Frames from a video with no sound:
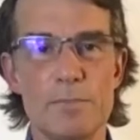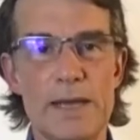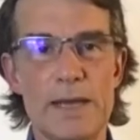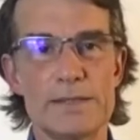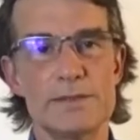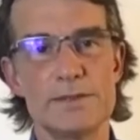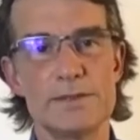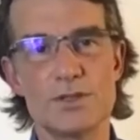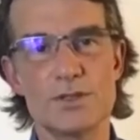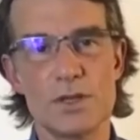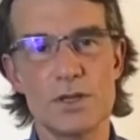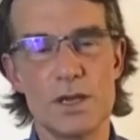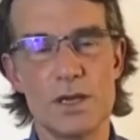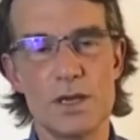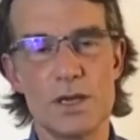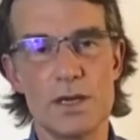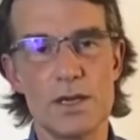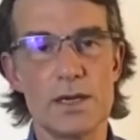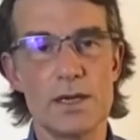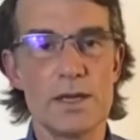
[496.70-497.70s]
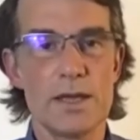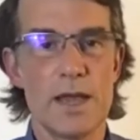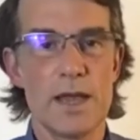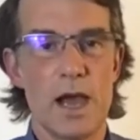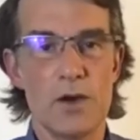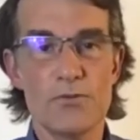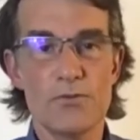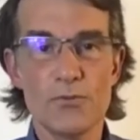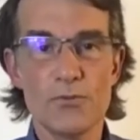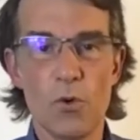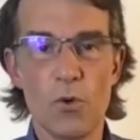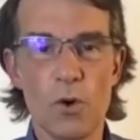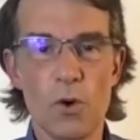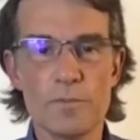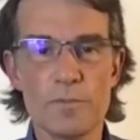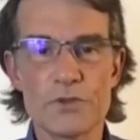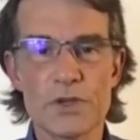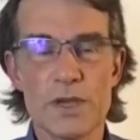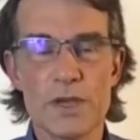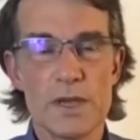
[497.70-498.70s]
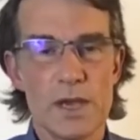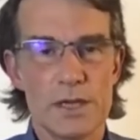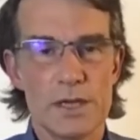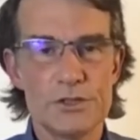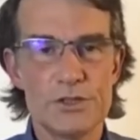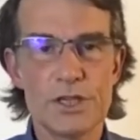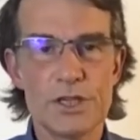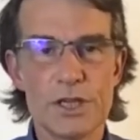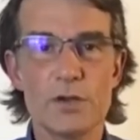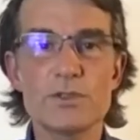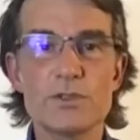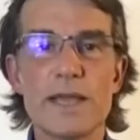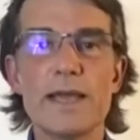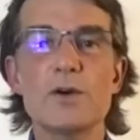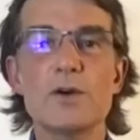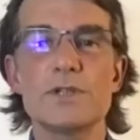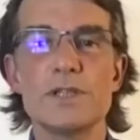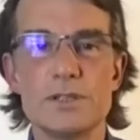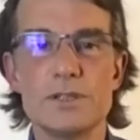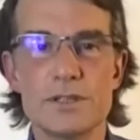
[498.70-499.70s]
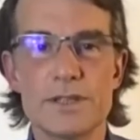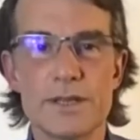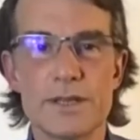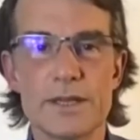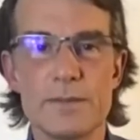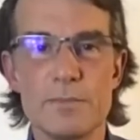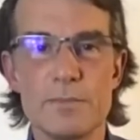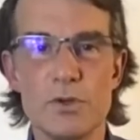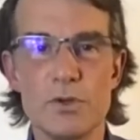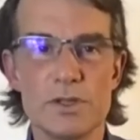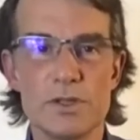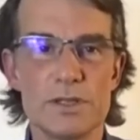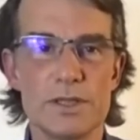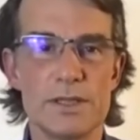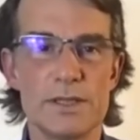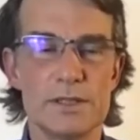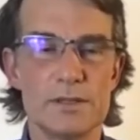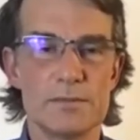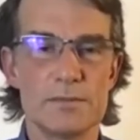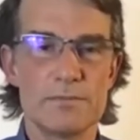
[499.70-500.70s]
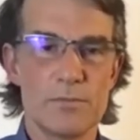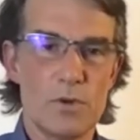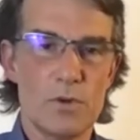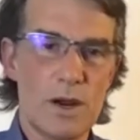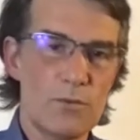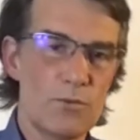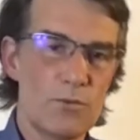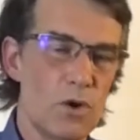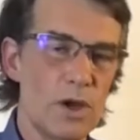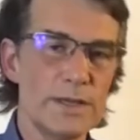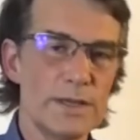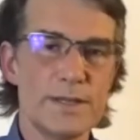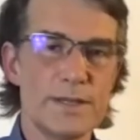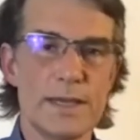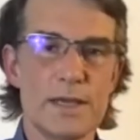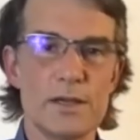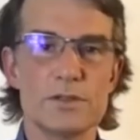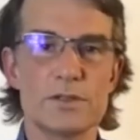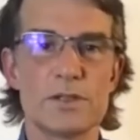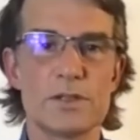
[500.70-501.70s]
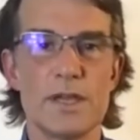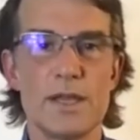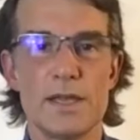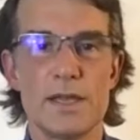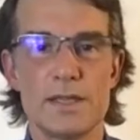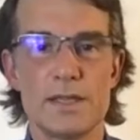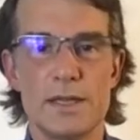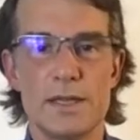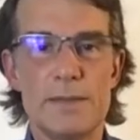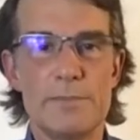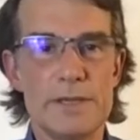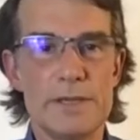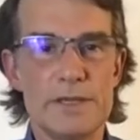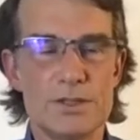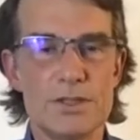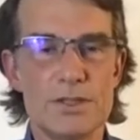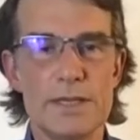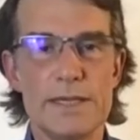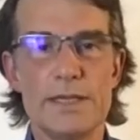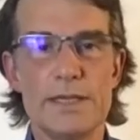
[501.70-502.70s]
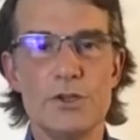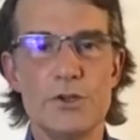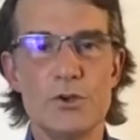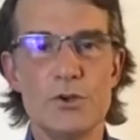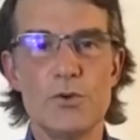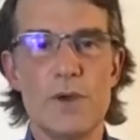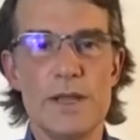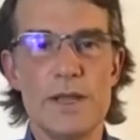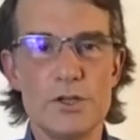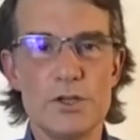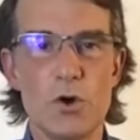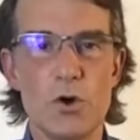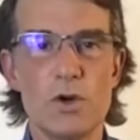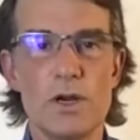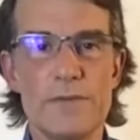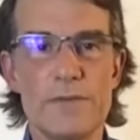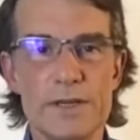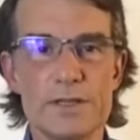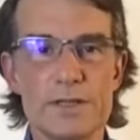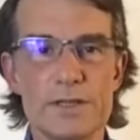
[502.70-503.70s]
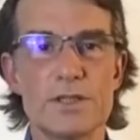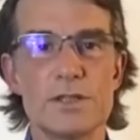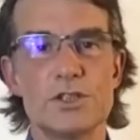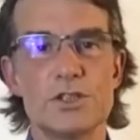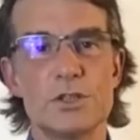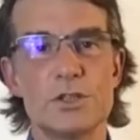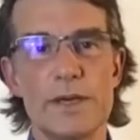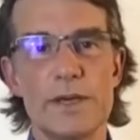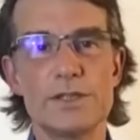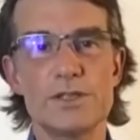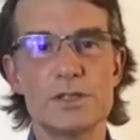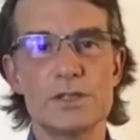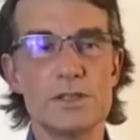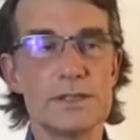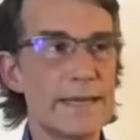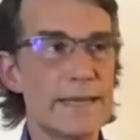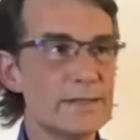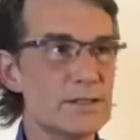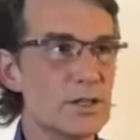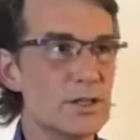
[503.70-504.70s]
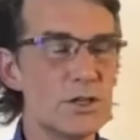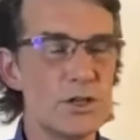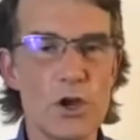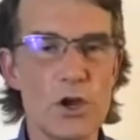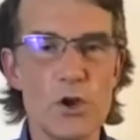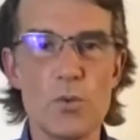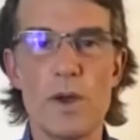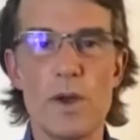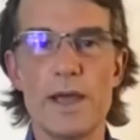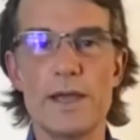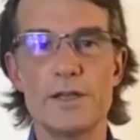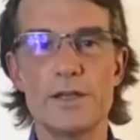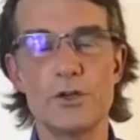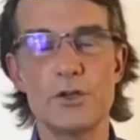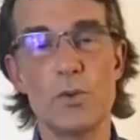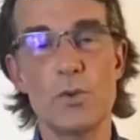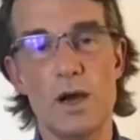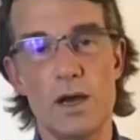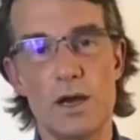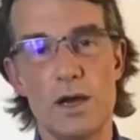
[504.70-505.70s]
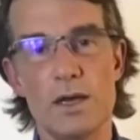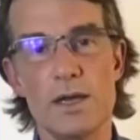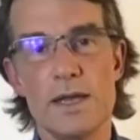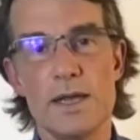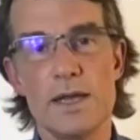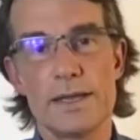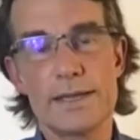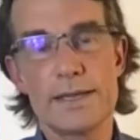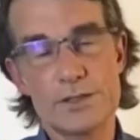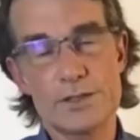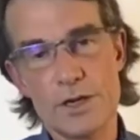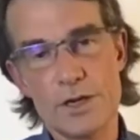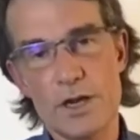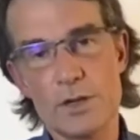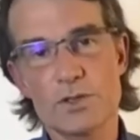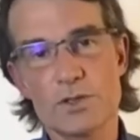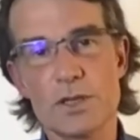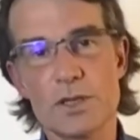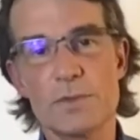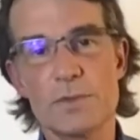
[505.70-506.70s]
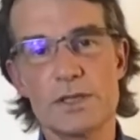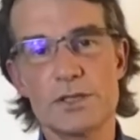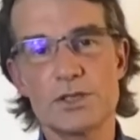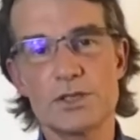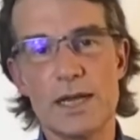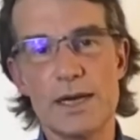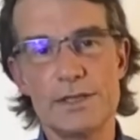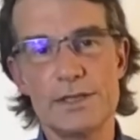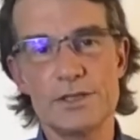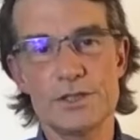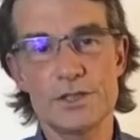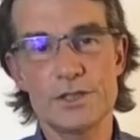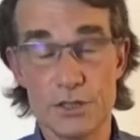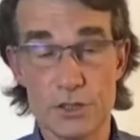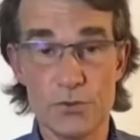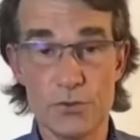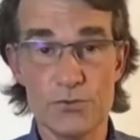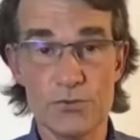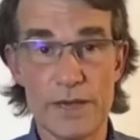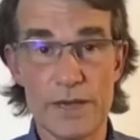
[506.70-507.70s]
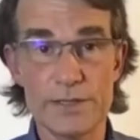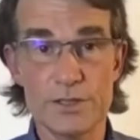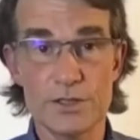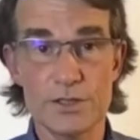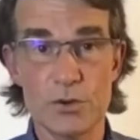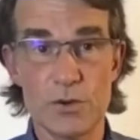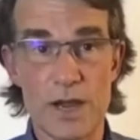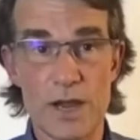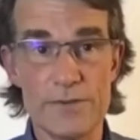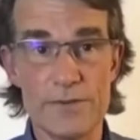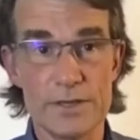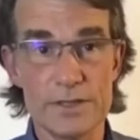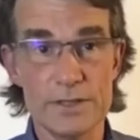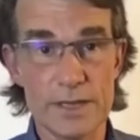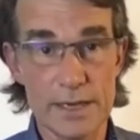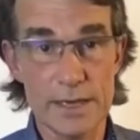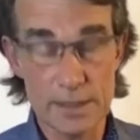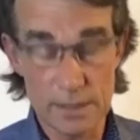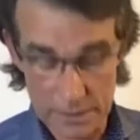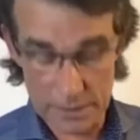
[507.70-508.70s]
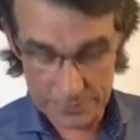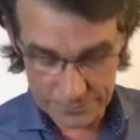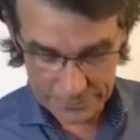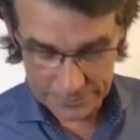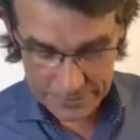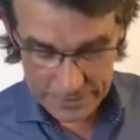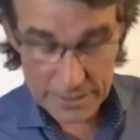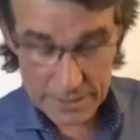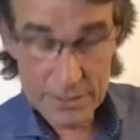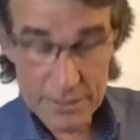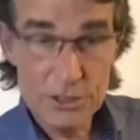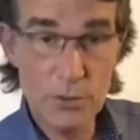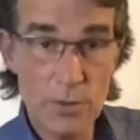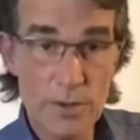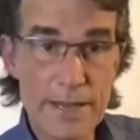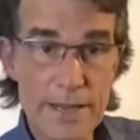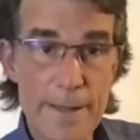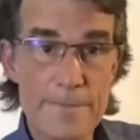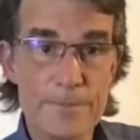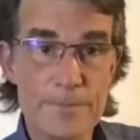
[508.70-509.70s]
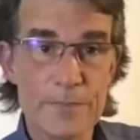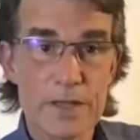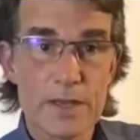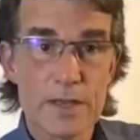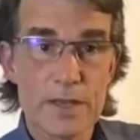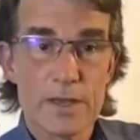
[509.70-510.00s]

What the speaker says: patterns are formed. And she goes out into the community, right out. Let me see you in your living situation, get to know where you are, get to know some of the challenge that you face in your everyday life. So again,